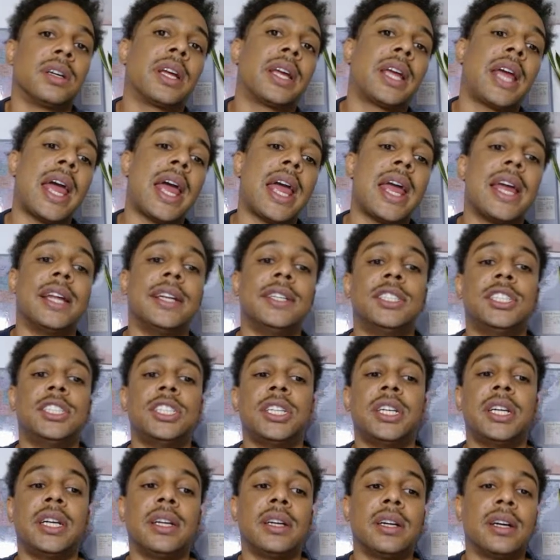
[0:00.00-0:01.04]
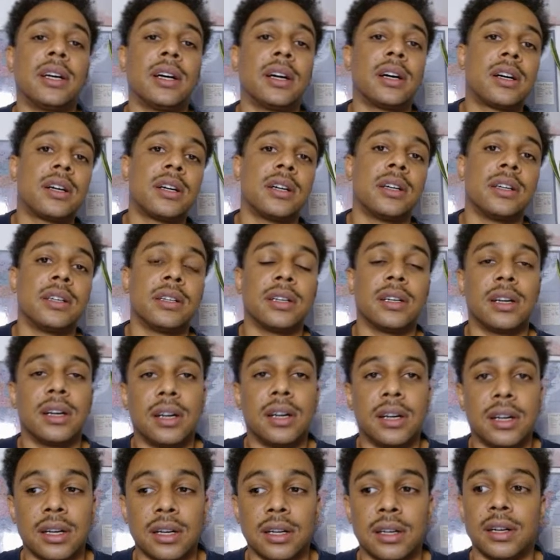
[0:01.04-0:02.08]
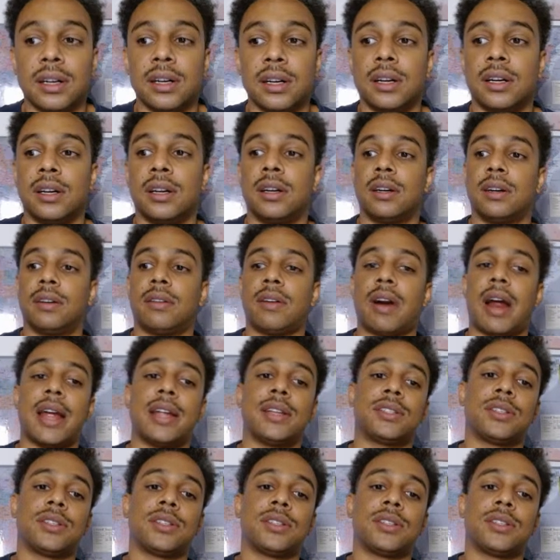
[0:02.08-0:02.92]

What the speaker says: K and G, K, G. Right?